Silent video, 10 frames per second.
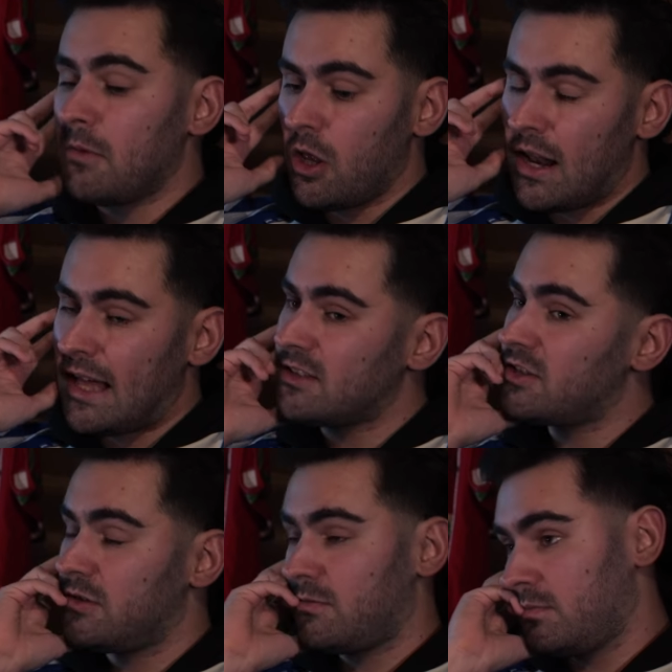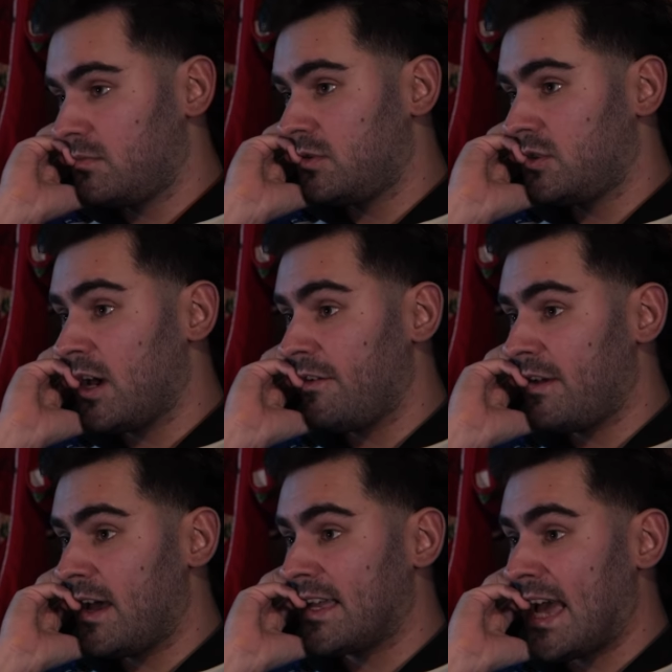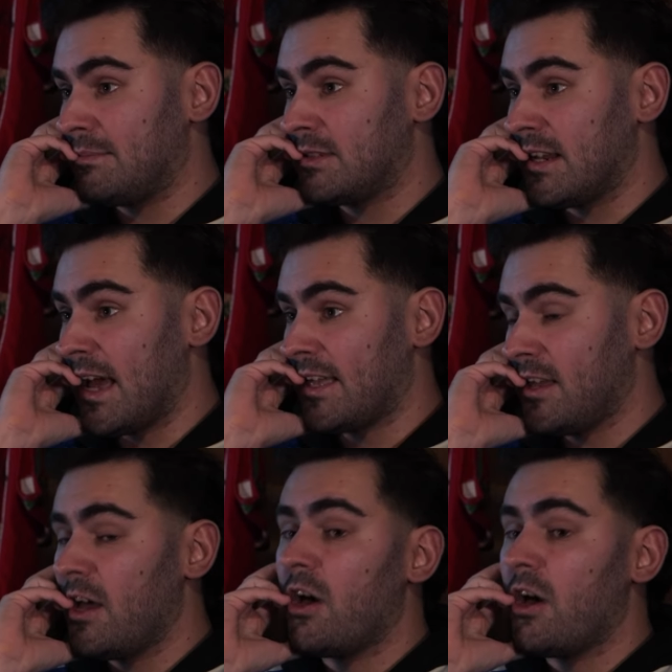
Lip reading: Look, lads, tough game today.